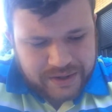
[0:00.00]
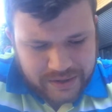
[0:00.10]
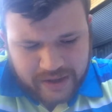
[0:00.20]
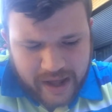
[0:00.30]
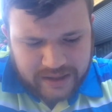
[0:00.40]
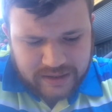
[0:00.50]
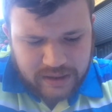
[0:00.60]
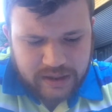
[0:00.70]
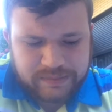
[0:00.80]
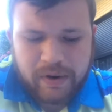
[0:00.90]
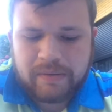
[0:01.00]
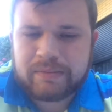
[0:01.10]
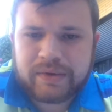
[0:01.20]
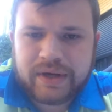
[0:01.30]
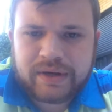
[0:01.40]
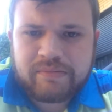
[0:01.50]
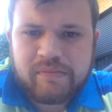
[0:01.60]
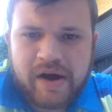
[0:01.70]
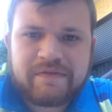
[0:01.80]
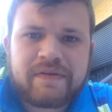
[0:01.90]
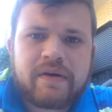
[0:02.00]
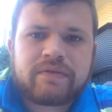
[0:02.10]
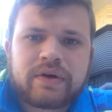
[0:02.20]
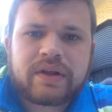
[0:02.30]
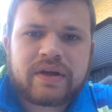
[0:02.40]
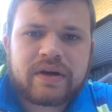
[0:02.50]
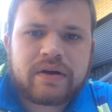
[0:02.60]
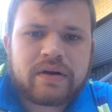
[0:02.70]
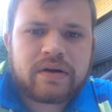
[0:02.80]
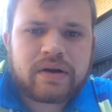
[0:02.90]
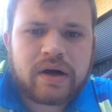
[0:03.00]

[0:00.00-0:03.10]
So he's probably my favorite thinker.